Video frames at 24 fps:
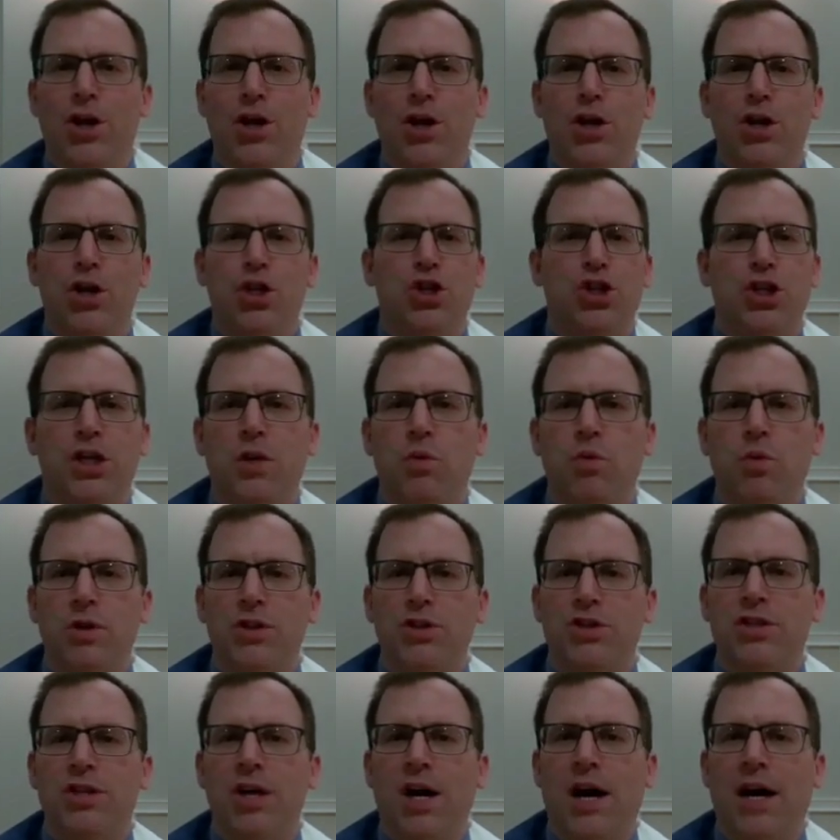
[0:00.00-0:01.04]
She
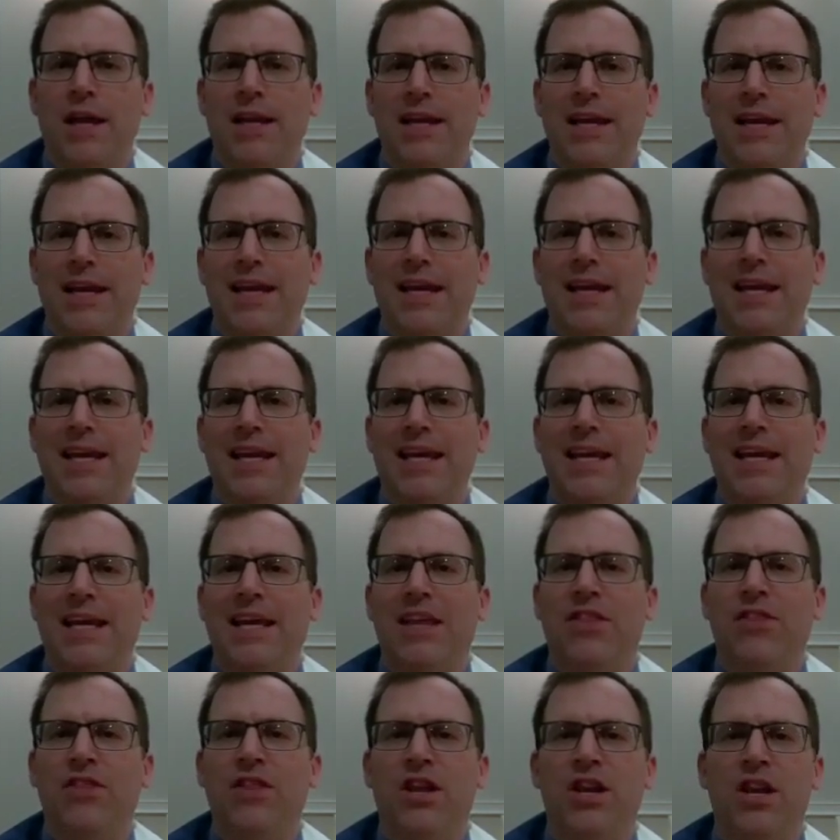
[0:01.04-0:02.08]
was not
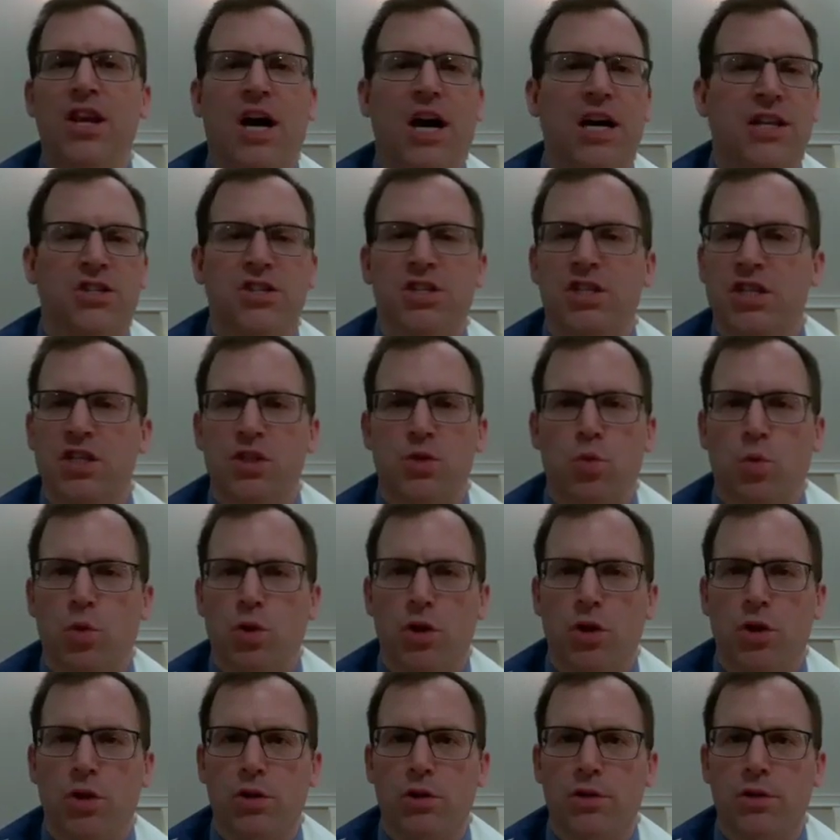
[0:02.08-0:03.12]
in the Nazis'
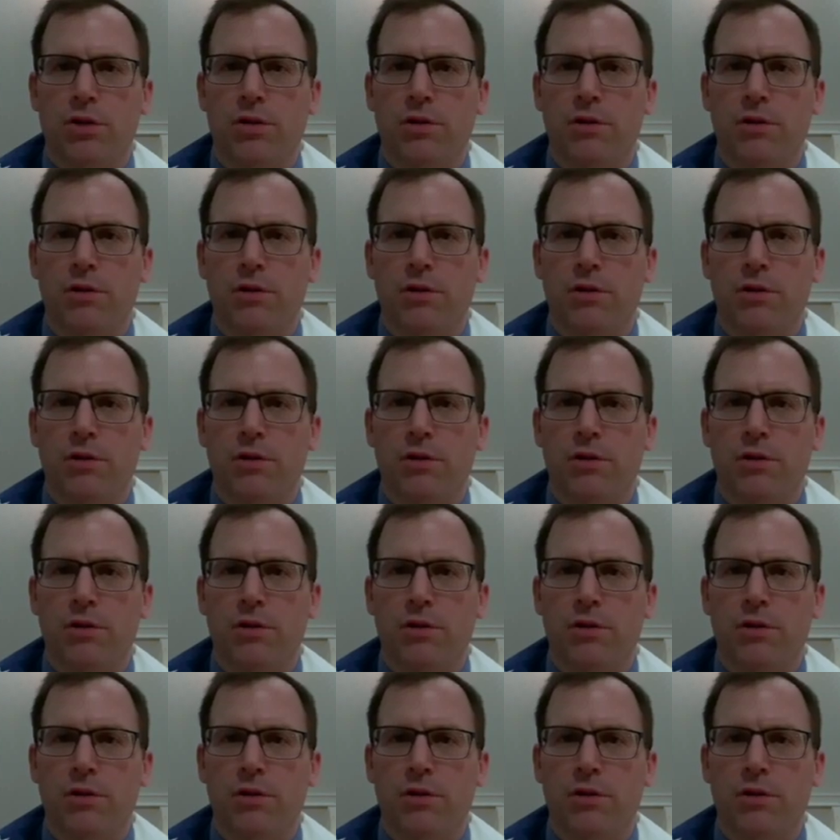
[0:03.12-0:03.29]
world,